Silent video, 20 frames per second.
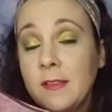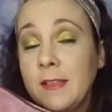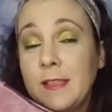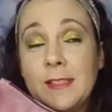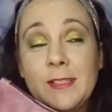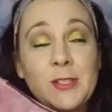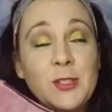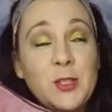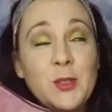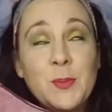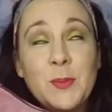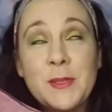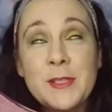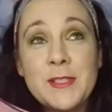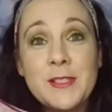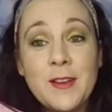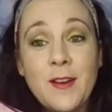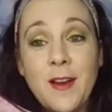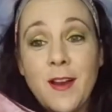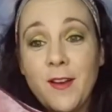It's super
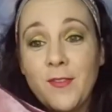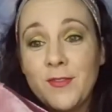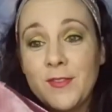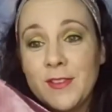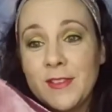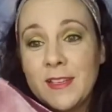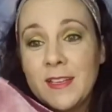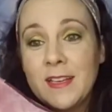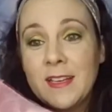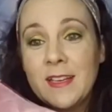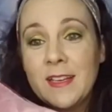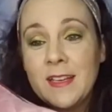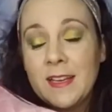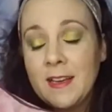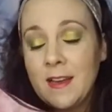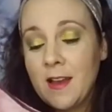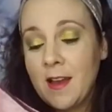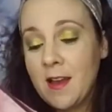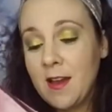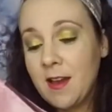soft.
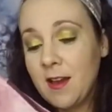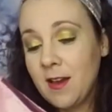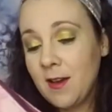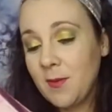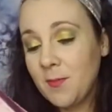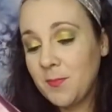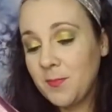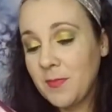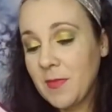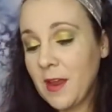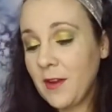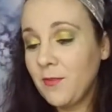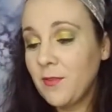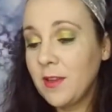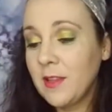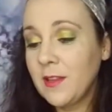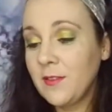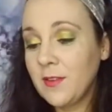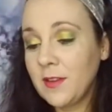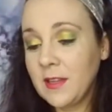Um, I
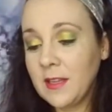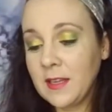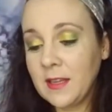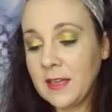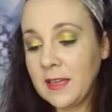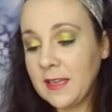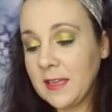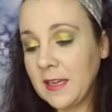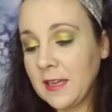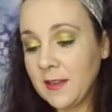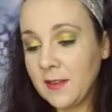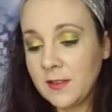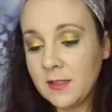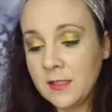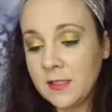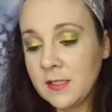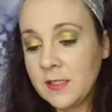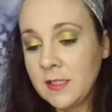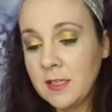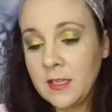really, really like it.
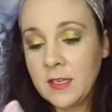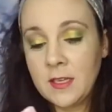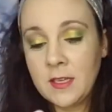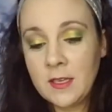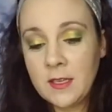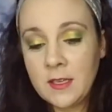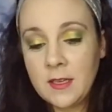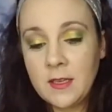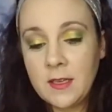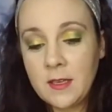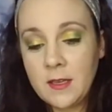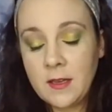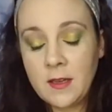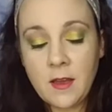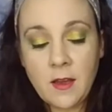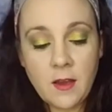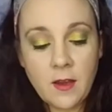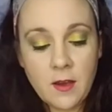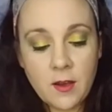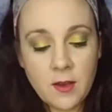
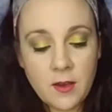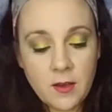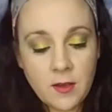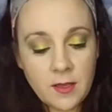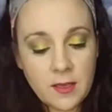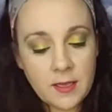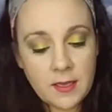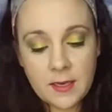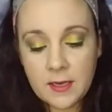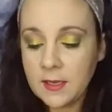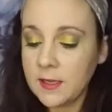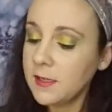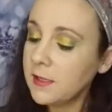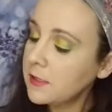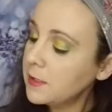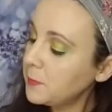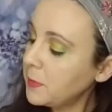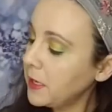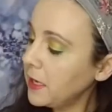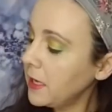Uh, it
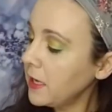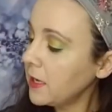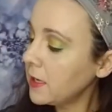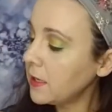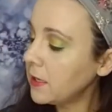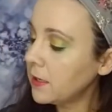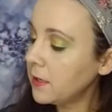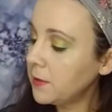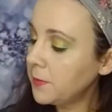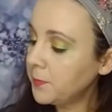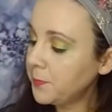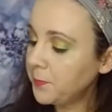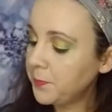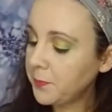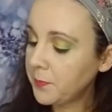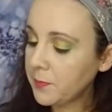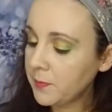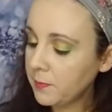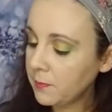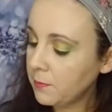is pink,
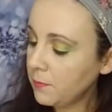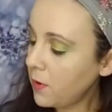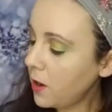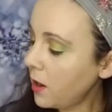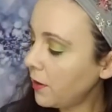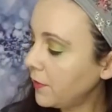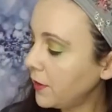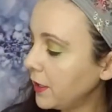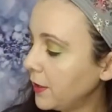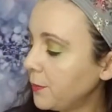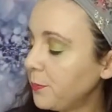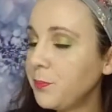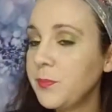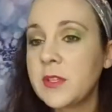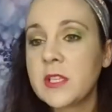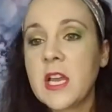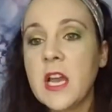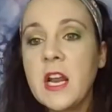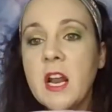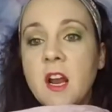mauve.
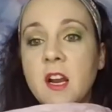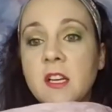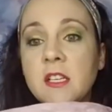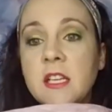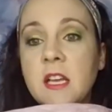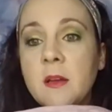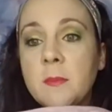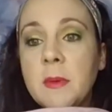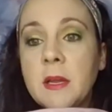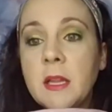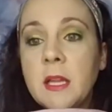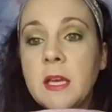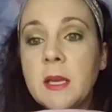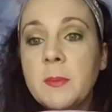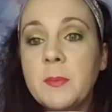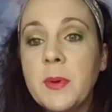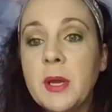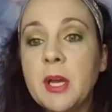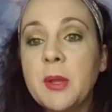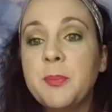It's kind of hard to tell in my
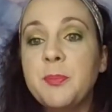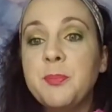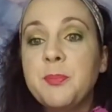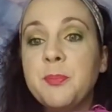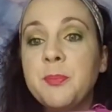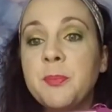light, but